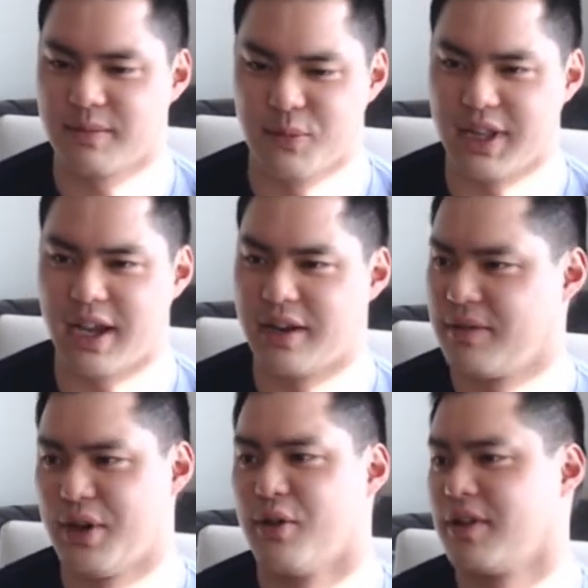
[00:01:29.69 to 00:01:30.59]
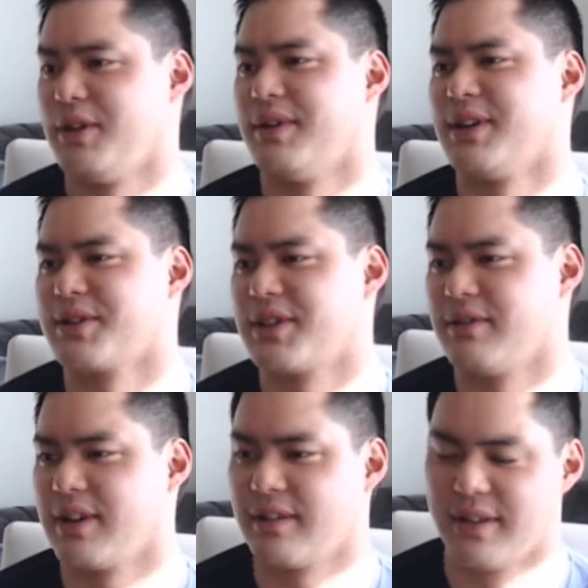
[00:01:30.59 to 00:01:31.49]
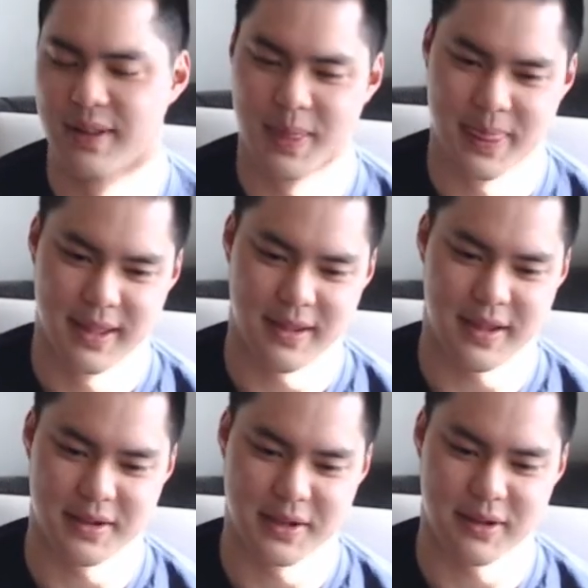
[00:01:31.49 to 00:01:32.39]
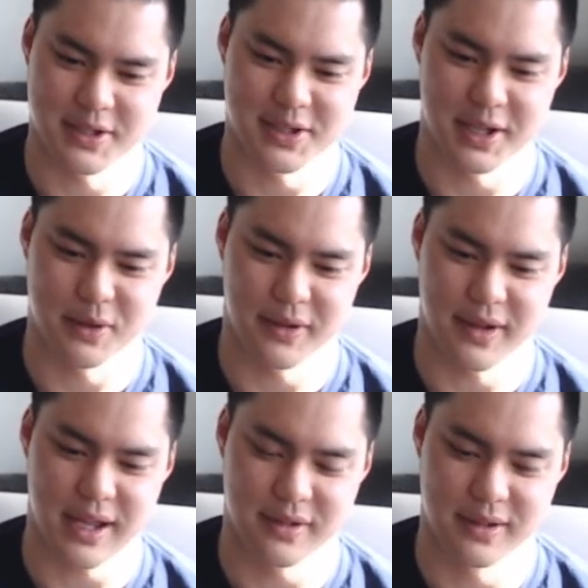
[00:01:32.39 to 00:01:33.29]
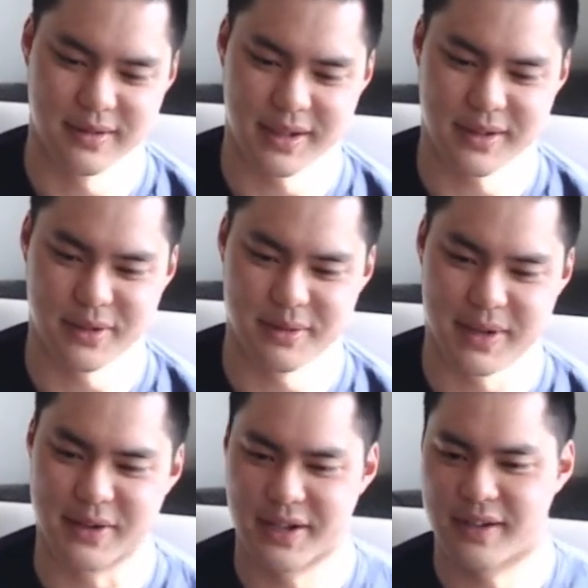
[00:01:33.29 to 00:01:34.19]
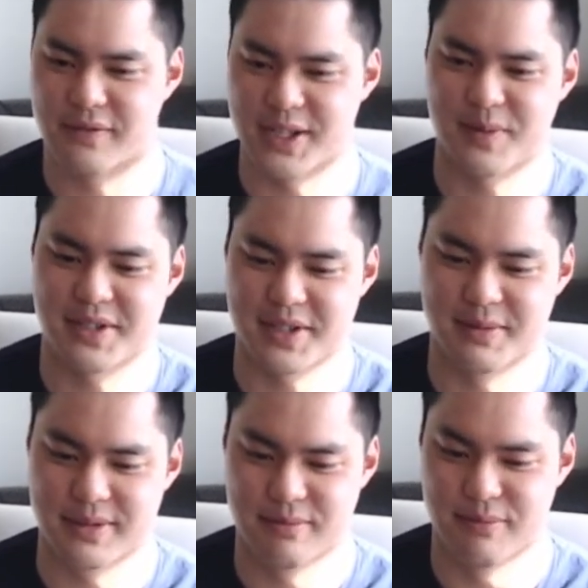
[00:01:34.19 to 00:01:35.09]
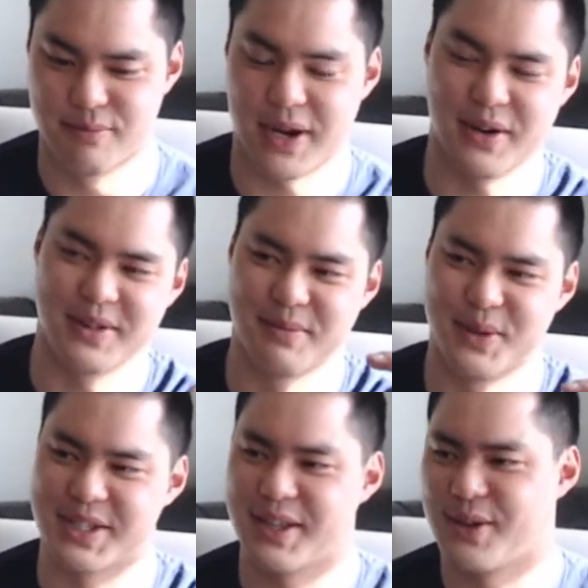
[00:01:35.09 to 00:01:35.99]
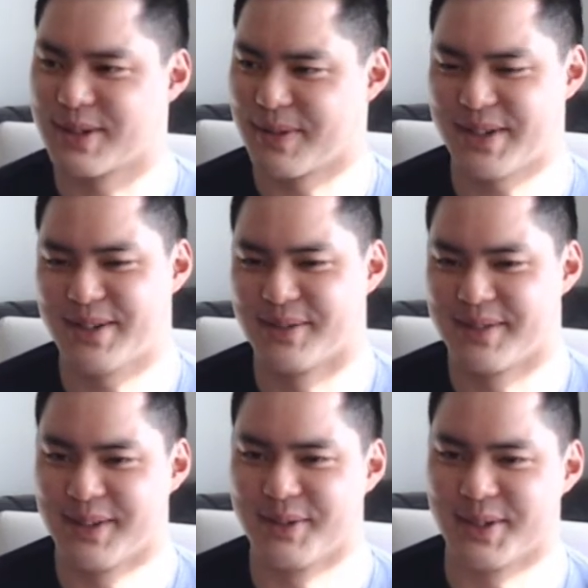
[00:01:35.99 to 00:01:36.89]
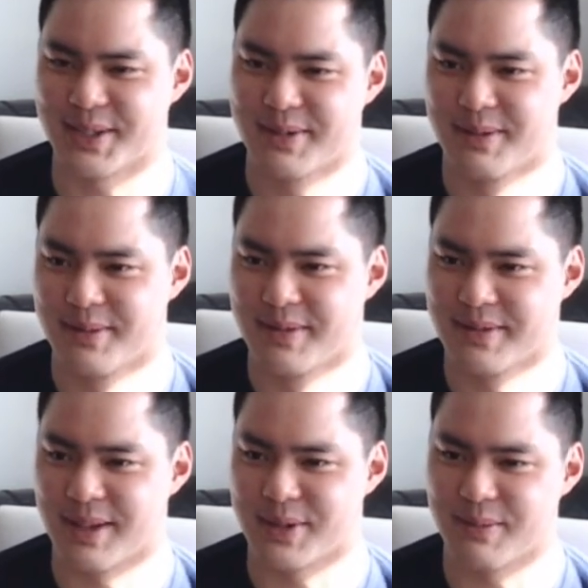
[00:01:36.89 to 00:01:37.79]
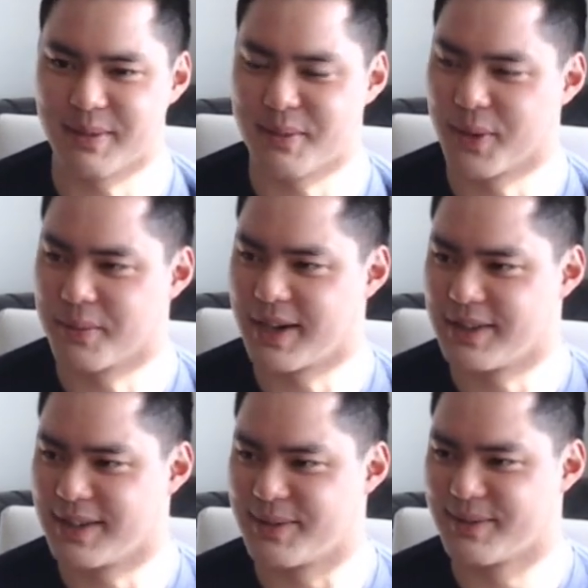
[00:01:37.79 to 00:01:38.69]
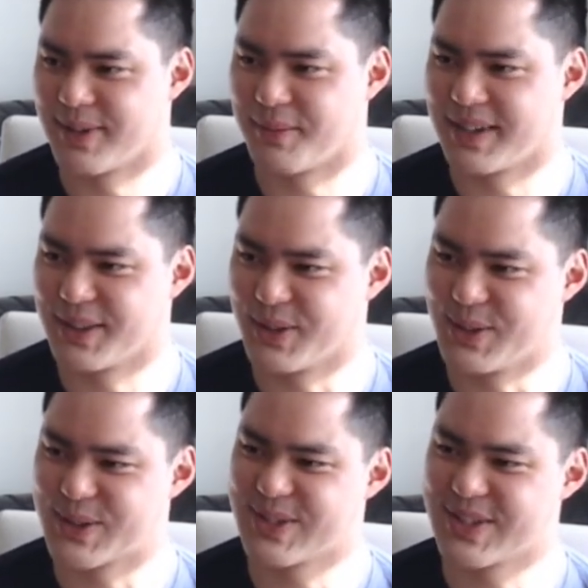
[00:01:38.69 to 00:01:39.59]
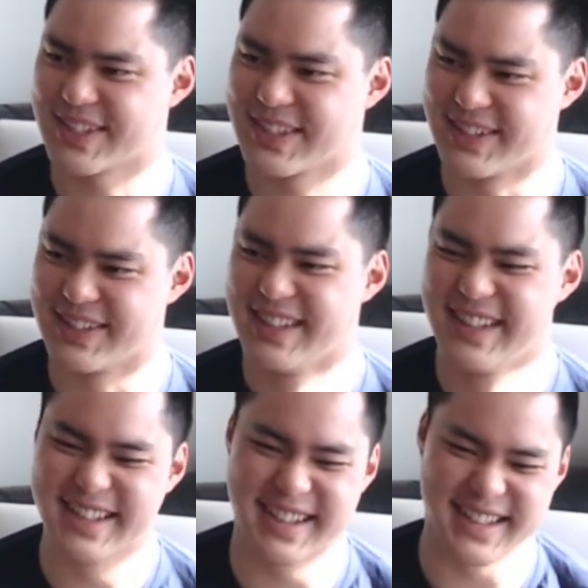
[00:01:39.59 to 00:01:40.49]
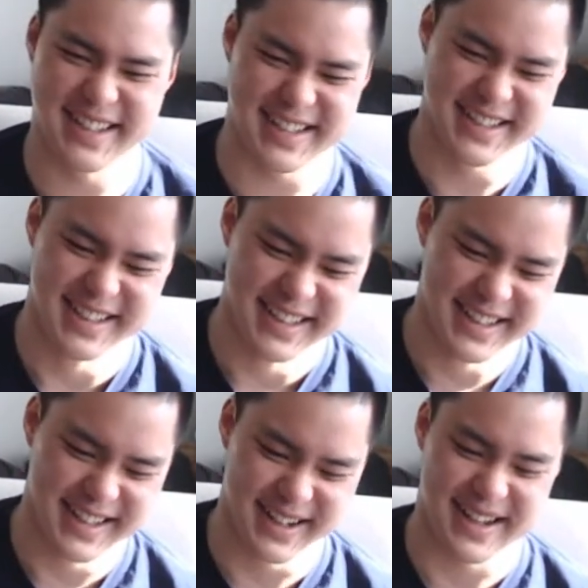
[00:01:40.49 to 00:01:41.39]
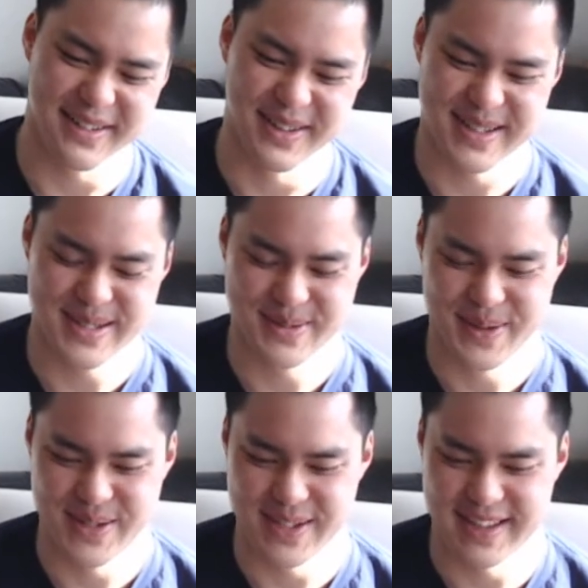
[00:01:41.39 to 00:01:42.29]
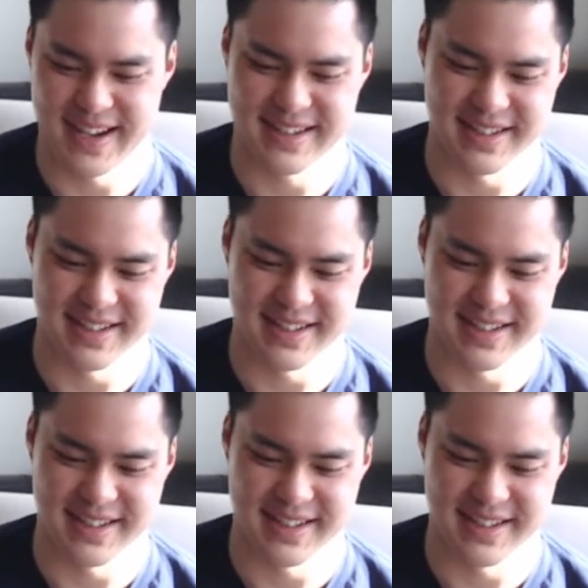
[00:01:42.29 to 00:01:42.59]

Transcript: Really had no clue what I was doing. And, as luck would have it, and like, the biotech investments did better than most of the others. I'm like, oh, this tends to make me more money than how many other losers. So like, I'll kind of look more into that.